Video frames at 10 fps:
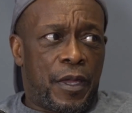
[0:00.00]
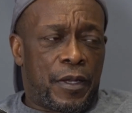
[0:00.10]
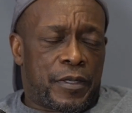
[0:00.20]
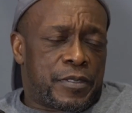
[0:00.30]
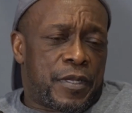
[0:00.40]

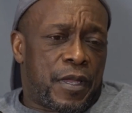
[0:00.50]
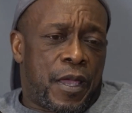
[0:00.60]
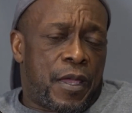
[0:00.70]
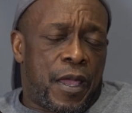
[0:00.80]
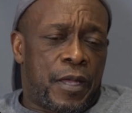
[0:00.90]
Because, like,
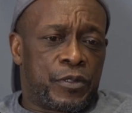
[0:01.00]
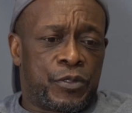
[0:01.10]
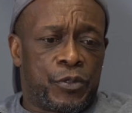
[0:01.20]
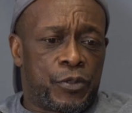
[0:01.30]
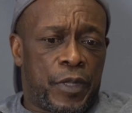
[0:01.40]
I don't
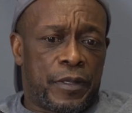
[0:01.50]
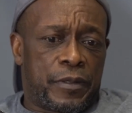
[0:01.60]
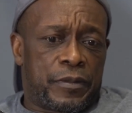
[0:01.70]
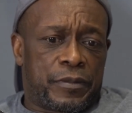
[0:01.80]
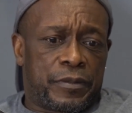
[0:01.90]
do, like
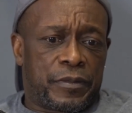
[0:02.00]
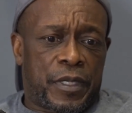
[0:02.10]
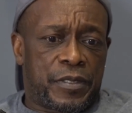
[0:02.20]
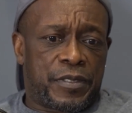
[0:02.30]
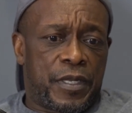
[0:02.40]

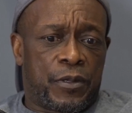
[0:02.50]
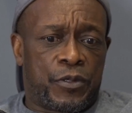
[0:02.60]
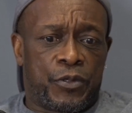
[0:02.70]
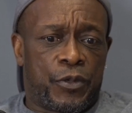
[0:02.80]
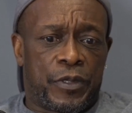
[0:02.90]
I said, I
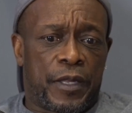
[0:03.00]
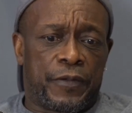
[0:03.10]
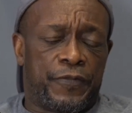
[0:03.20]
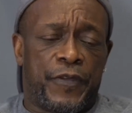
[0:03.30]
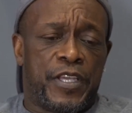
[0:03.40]
don't do a lot
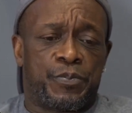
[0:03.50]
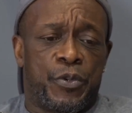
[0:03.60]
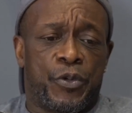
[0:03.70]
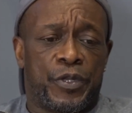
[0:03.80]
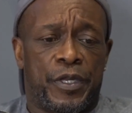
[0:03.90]
of
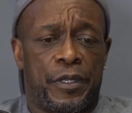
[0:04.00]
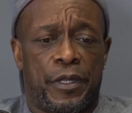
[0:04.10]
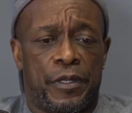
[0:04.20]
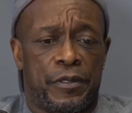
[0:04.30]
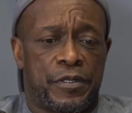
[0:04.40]

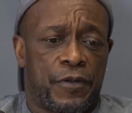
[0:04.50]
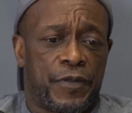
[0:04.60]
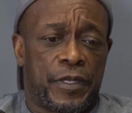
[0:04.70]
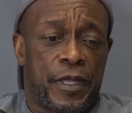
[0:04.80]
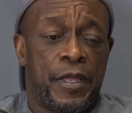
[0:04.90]
Facebooking and stuff
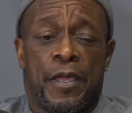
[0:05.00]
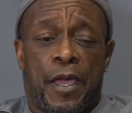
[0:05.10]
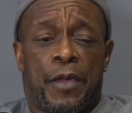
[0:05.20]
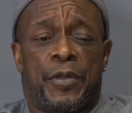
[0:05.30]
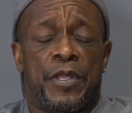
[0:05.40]
like that.
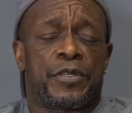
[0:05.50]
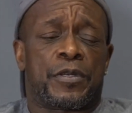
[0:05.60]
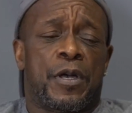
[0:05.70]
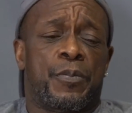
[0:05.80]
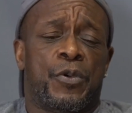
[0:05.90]
I mean, there's a
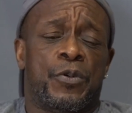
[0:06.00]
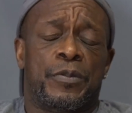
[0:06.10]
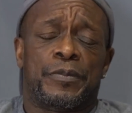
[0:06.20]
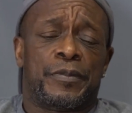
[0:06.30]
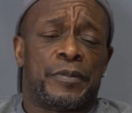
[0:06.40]
couple
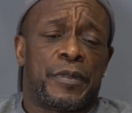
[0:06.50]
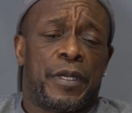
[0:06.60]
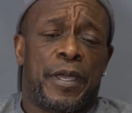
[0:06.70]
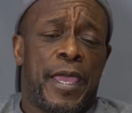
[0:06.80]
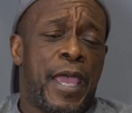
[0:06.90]

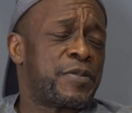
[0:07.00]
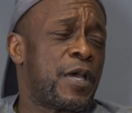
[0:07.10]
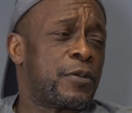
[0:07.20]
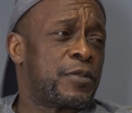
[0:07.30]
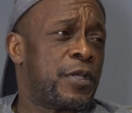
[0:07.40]
apps
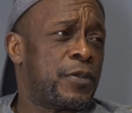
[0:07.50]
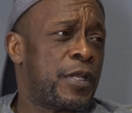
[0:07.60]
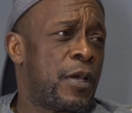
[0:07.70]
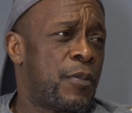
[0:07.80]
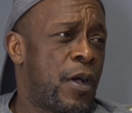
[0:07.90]
out there
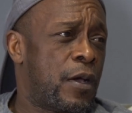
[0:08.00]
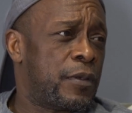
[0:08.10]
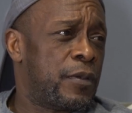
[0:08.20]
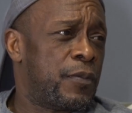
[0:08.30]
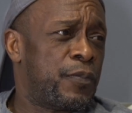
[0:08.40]
that I'm
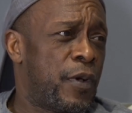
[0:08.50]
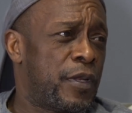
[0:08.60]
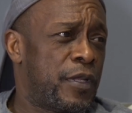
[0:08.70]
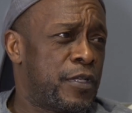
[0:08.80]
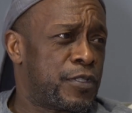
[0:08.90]
on,
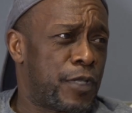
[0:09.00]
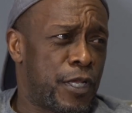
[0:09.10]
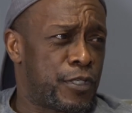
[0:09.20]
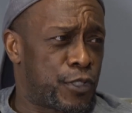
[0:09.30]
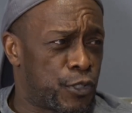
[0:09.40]
but
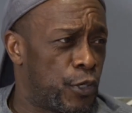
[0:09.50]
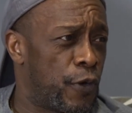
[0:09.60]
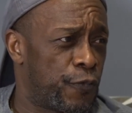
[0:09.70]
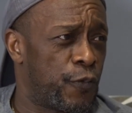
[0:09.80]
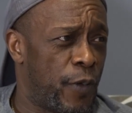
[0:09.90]
it's good
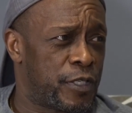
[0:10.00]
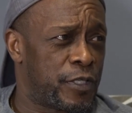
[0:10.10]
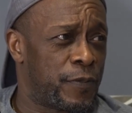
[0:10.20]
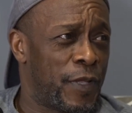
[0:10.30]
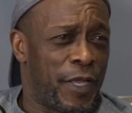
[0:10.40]

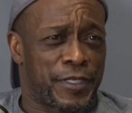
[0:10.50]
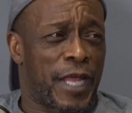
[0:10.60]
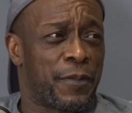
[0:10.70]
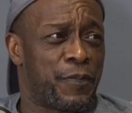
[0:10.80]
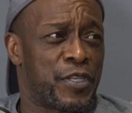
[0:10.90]
information. It's
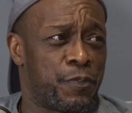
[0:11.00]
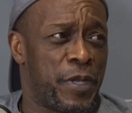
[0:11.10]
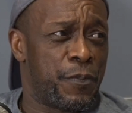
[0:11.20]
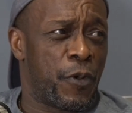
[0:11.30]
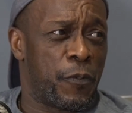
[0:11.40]
not a bunch of
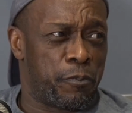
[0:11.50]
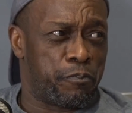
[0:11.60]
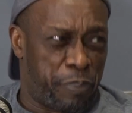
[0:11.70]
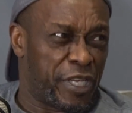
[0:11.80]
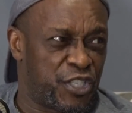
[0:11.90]
people
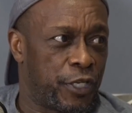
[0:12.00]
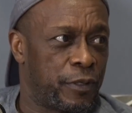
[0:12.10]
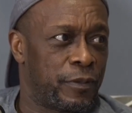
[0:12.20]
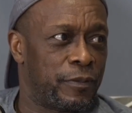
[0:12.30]
bitching.